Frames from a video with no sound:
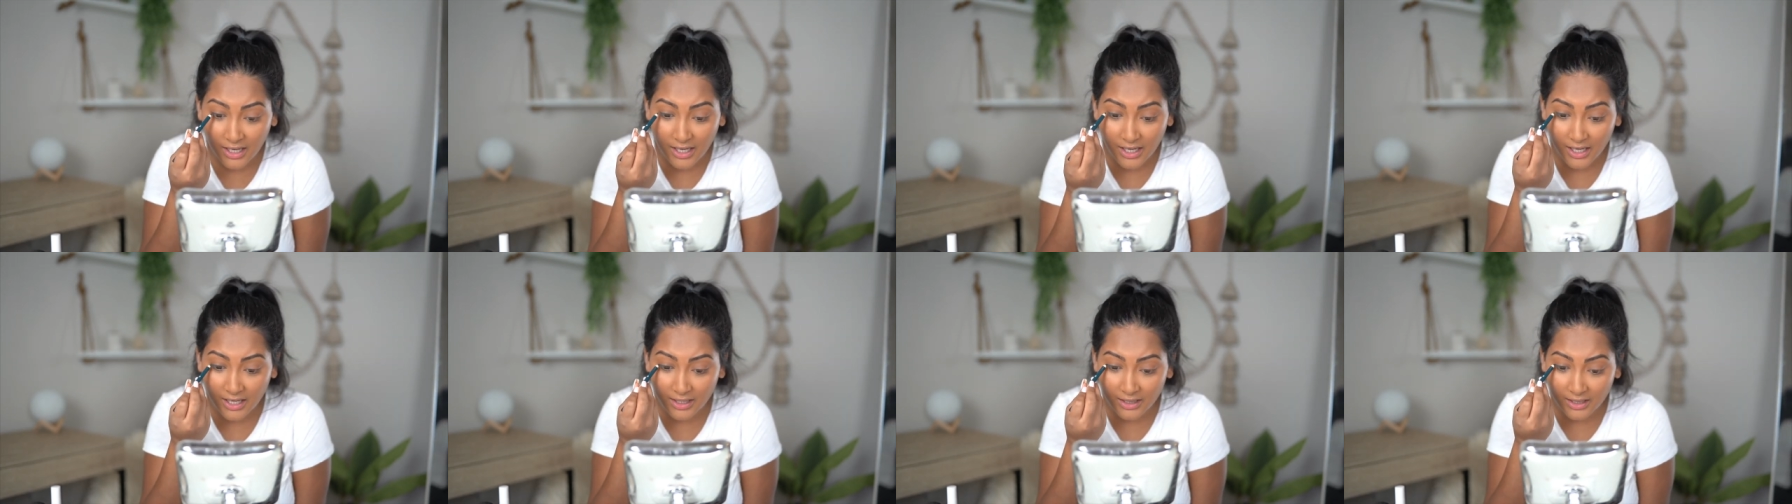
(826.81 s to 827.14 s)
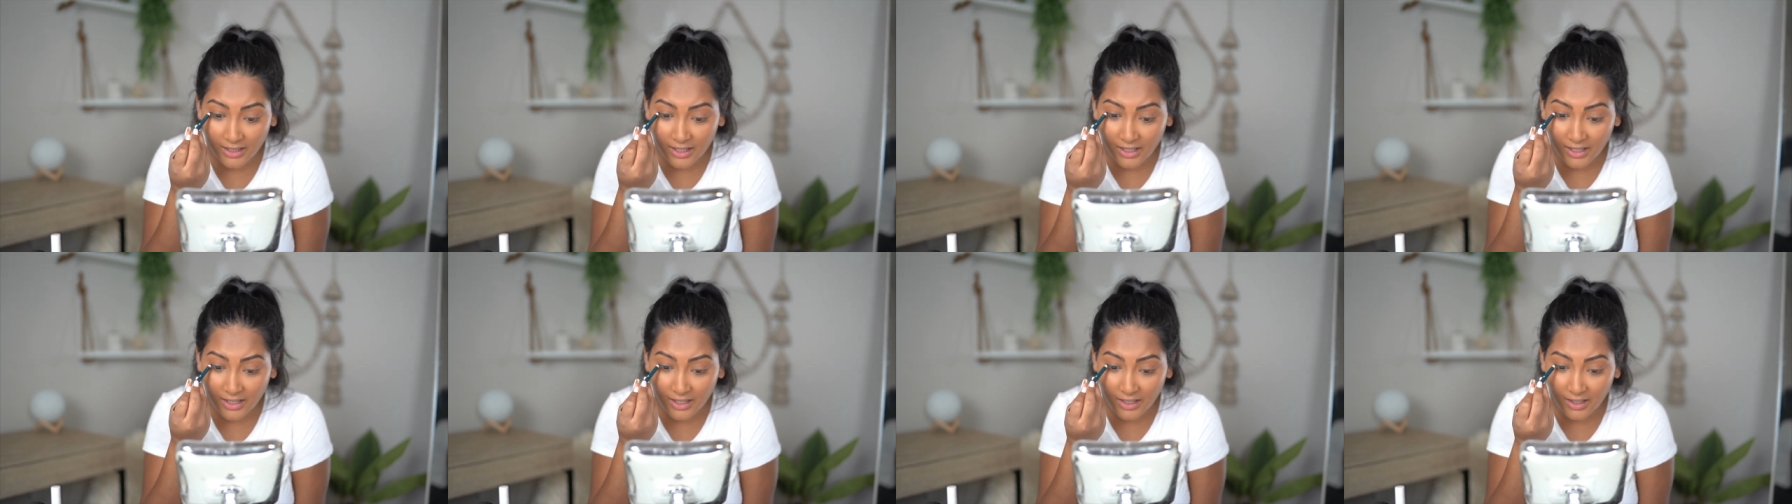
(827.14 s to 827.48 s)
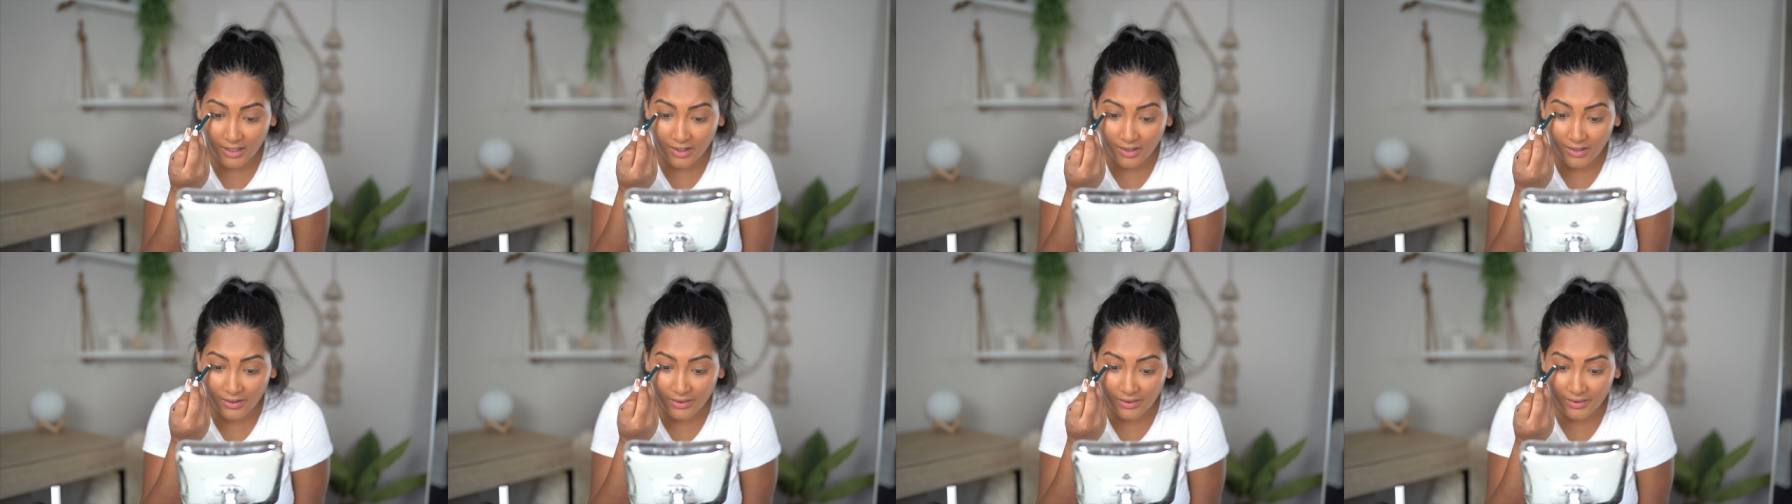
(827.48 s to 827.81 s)
and
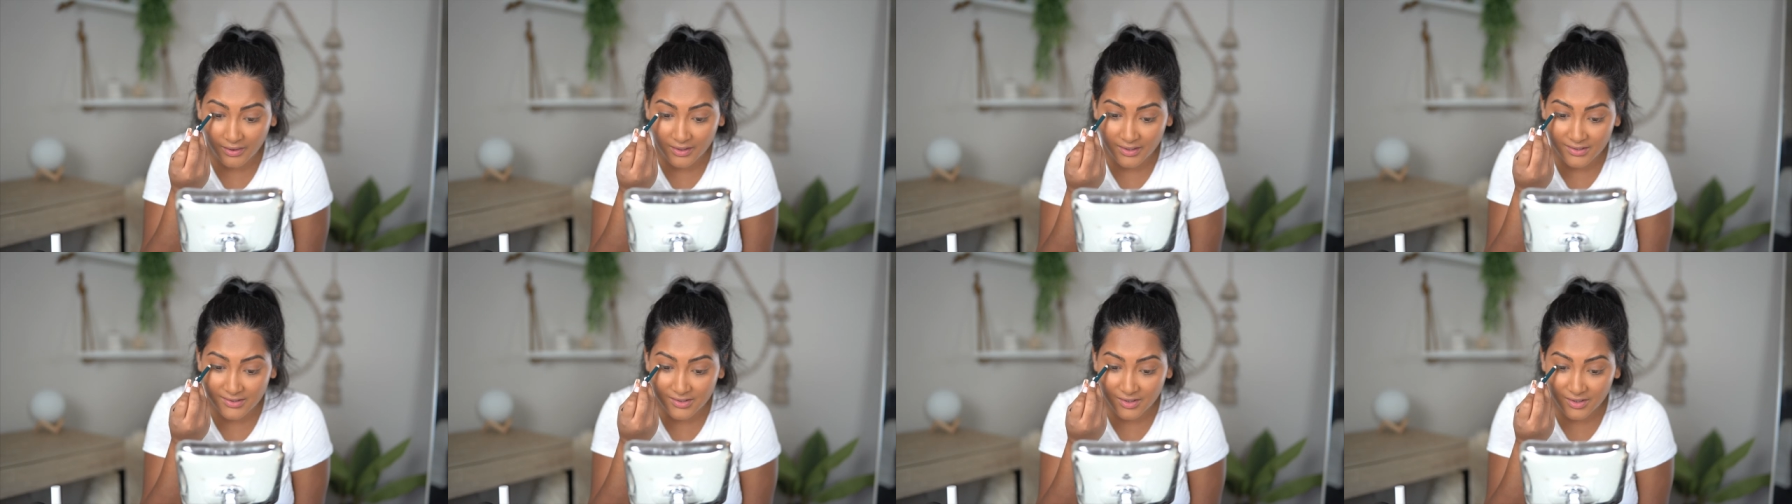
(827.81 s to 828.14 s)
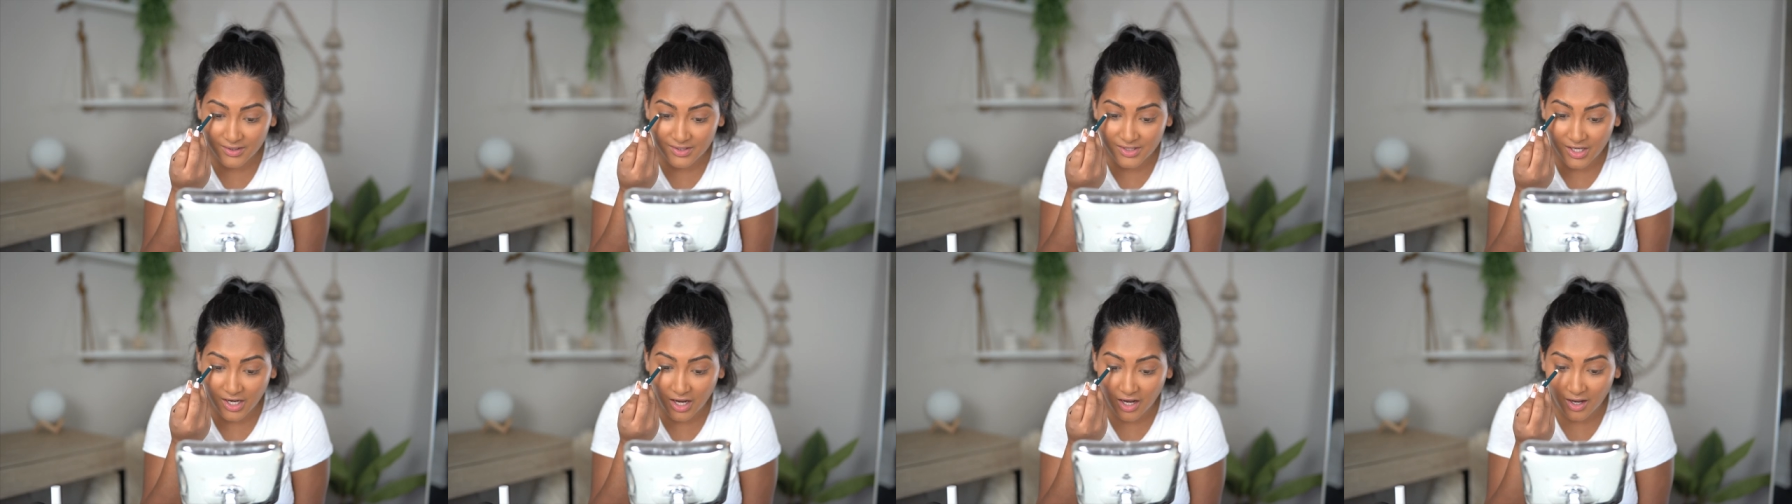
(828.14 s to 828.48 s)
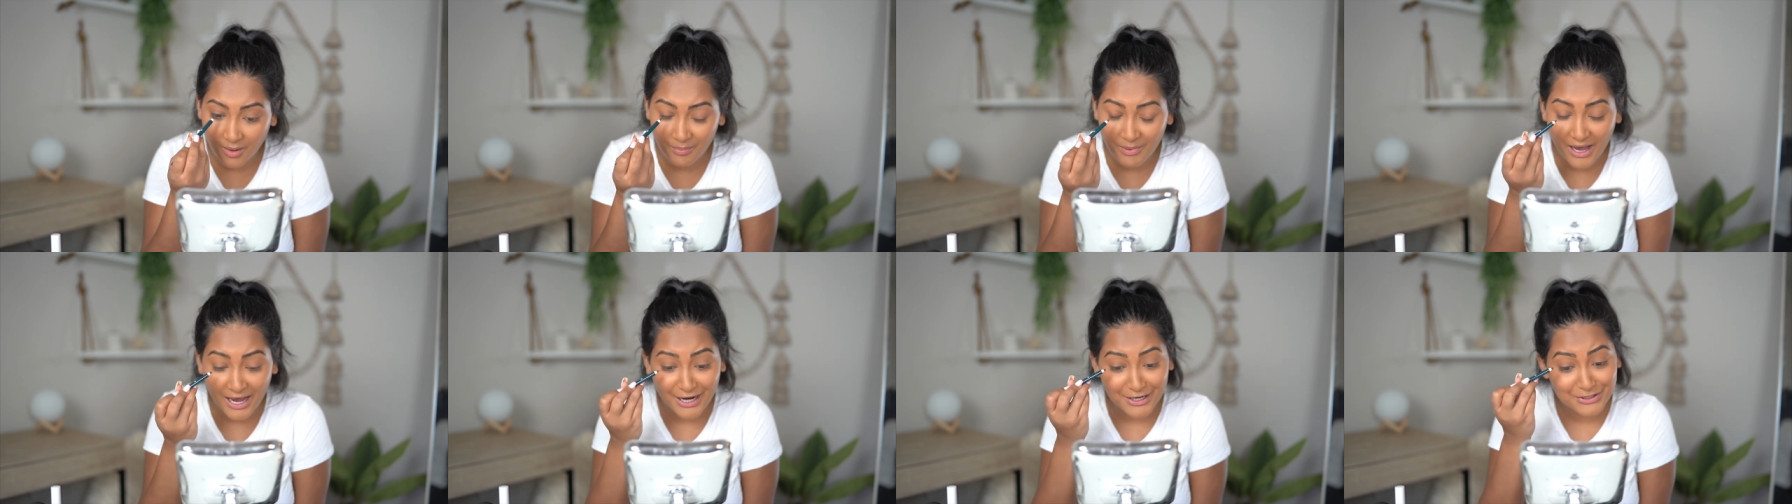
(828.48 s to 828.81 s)
then this on
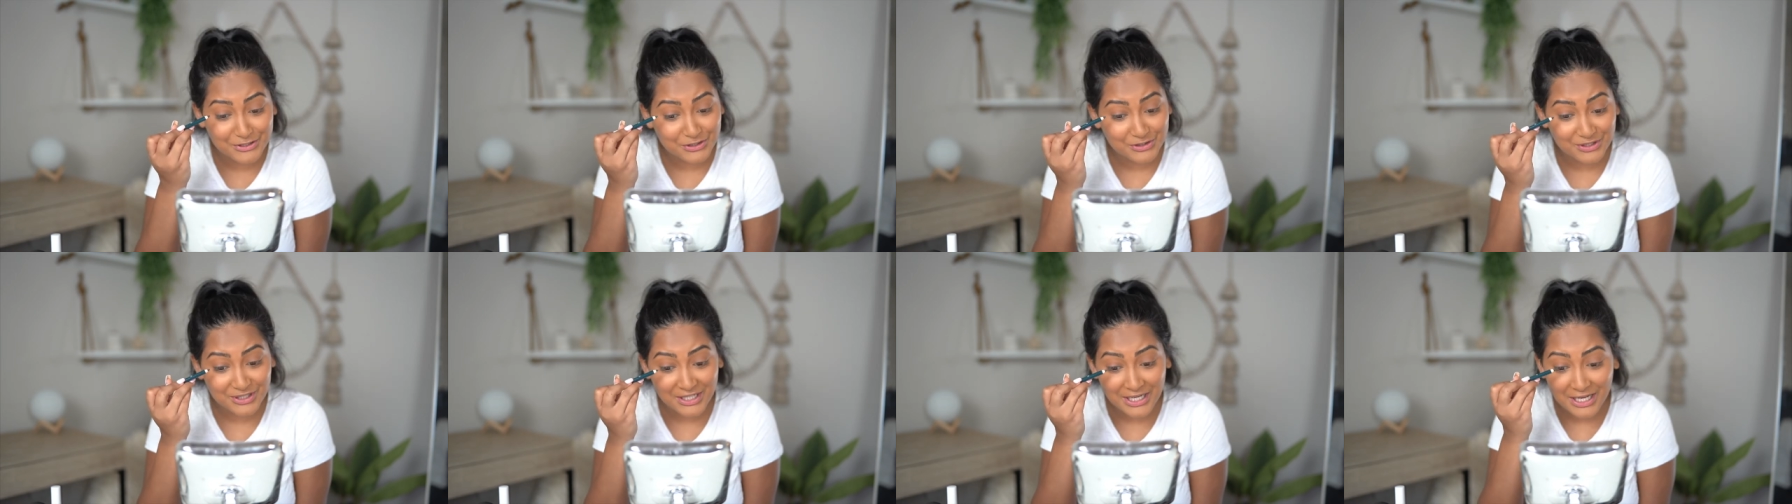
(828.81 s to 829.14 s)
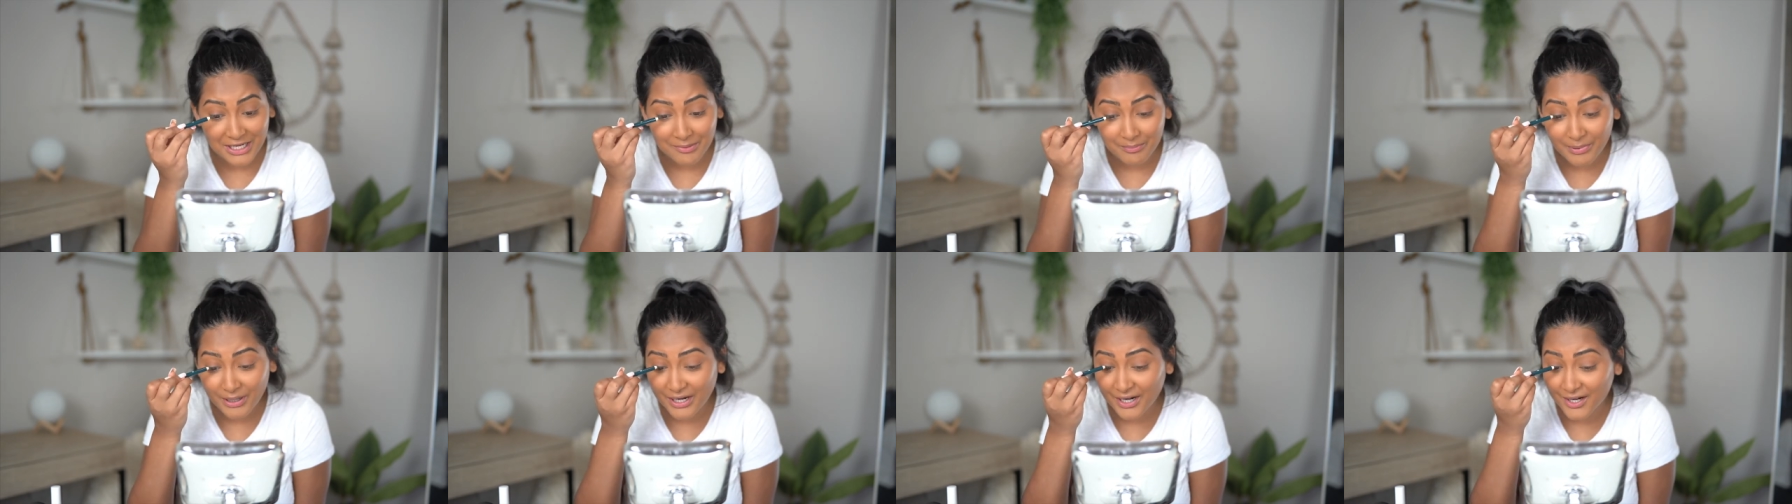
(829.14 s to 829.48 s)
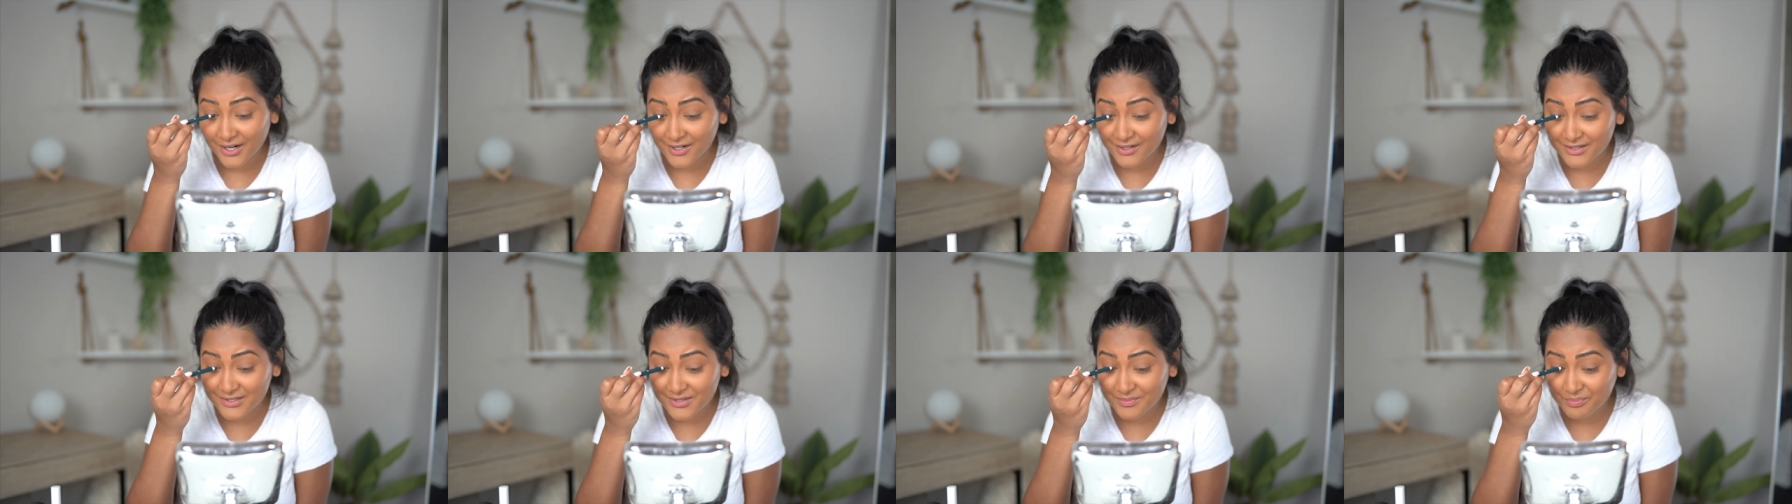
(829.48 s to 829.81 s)
top actually kind of
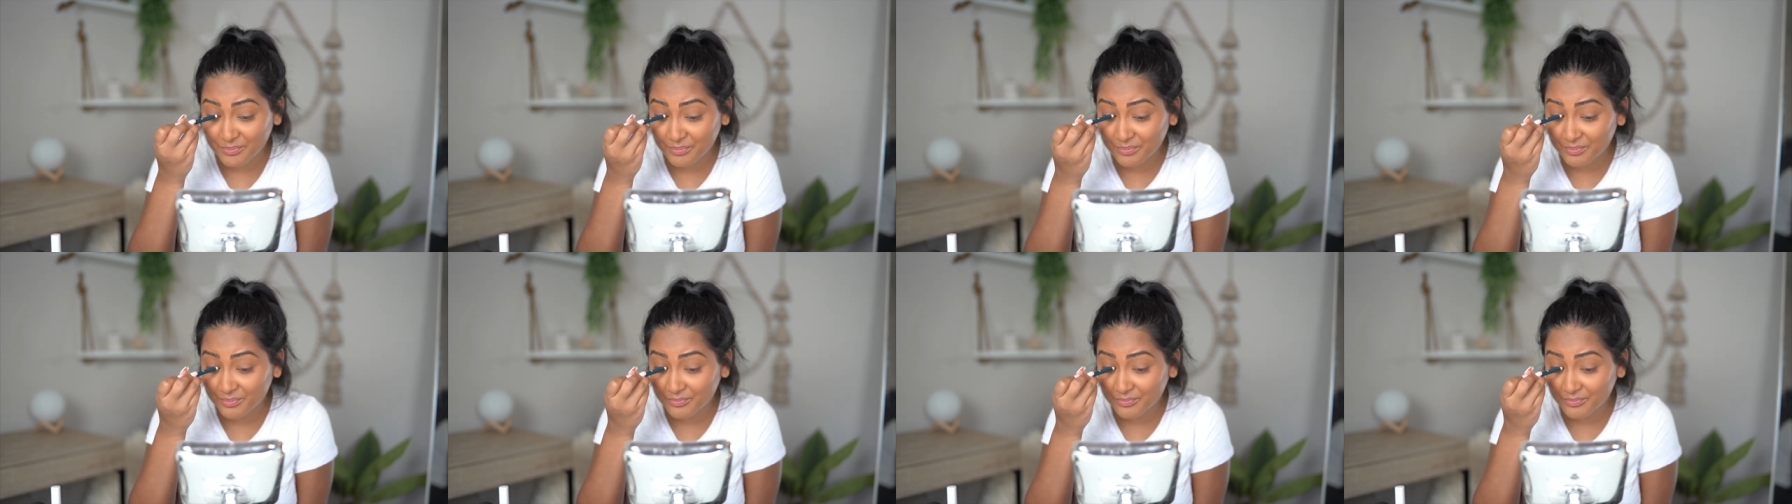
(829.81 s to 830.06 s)
pairs